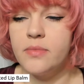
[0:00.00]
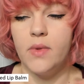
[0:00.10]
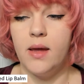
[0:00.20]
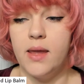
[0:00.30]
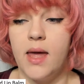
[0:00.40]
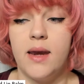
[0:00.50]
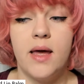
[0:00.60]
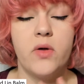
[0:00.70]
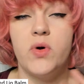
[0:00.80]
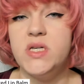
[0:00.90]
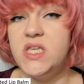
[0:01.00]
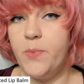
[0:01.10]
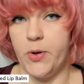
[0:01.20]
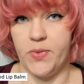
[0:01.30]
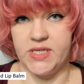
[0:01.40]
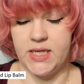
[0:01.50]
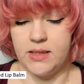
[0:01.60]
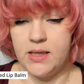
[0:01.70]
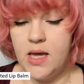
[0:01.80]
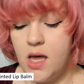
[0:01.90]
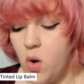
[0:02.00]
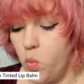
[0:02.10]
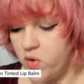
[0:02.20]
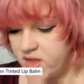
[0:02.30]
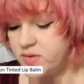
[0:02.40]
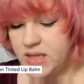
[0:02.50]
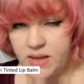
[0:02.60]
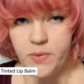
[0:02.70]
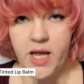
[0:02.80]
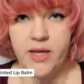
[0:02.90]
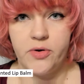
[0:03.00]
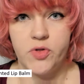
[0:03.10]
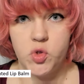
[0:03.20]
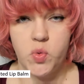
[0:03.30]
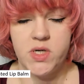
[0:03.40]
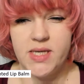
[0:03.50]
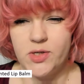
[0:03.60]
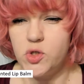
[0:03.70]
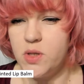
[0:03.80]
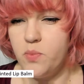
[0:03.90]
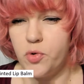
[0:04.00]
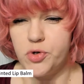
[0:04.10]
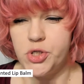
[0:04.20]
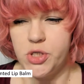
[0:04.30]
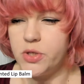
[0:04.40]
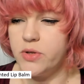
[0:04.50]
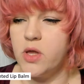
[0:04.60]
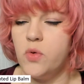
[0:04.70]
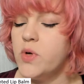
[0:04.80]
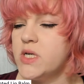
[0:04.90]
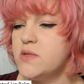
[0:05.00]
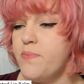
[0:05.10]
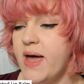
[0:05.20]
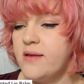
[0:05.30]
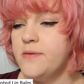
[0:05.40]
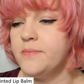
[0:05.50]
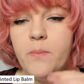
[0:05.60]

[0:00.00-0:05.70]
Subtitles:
Again, not crazy pigmented. Without the lip liner, this one is actually more sheer than you would expect,